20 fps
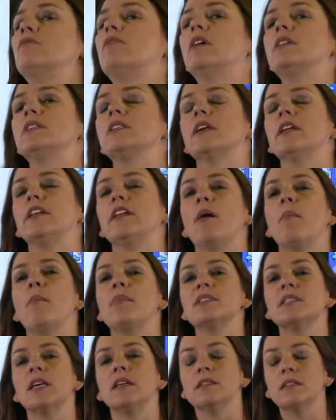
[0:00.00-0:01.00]
to writing a
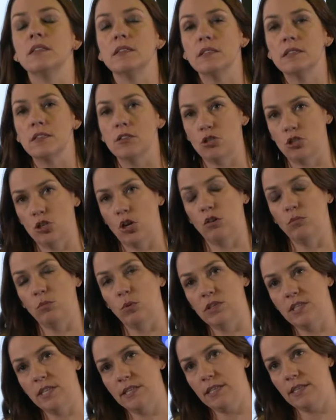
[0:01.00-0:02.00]
number sentence to show
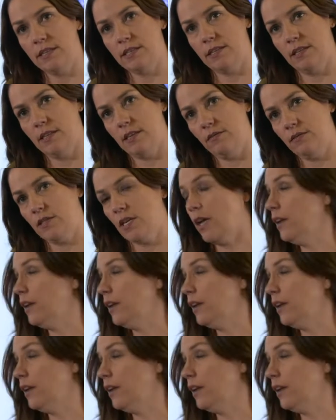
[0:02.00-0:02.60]
what it is that they've